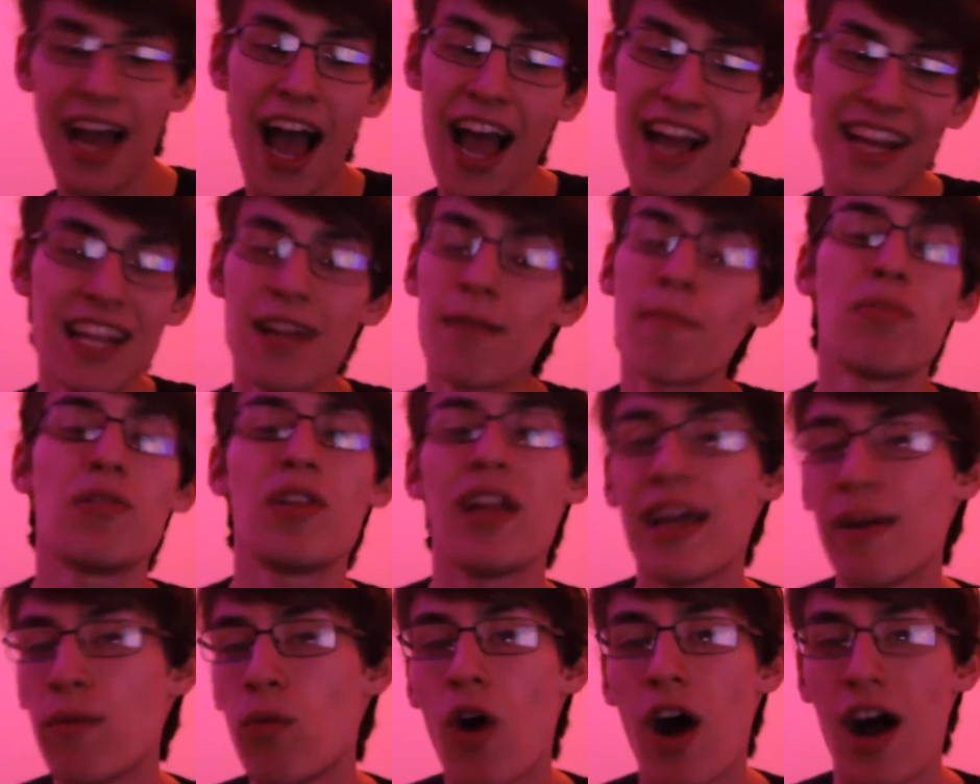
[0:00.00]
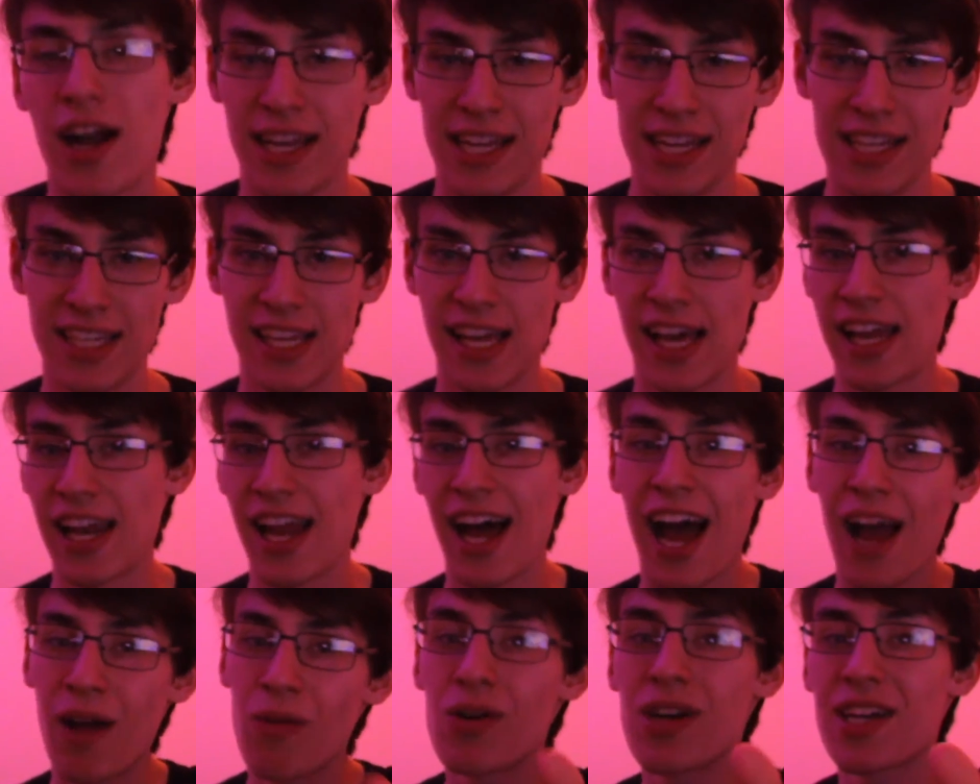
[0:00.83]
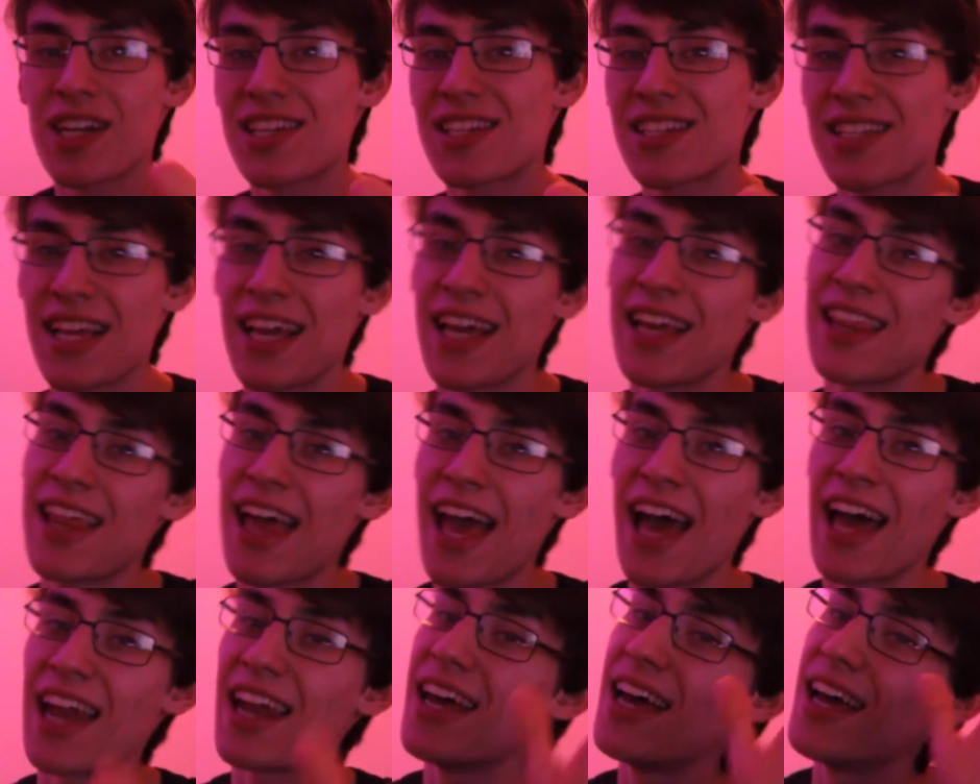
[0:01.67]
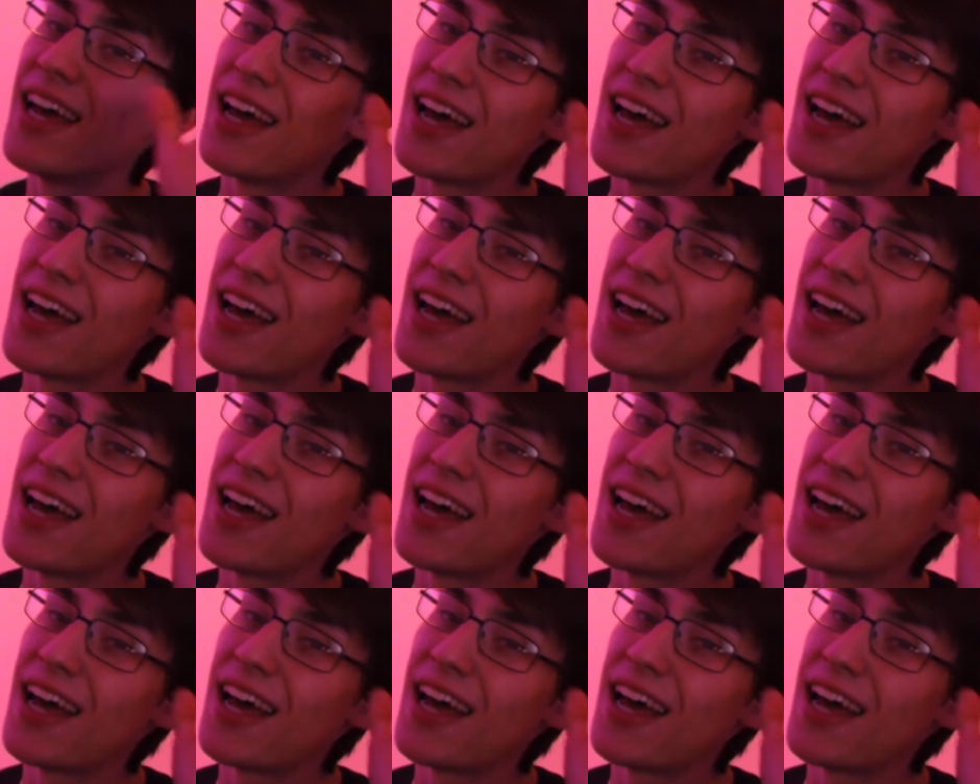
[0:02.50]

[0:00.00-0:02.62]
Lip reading: I didn't play Walking Dead. I want to say that.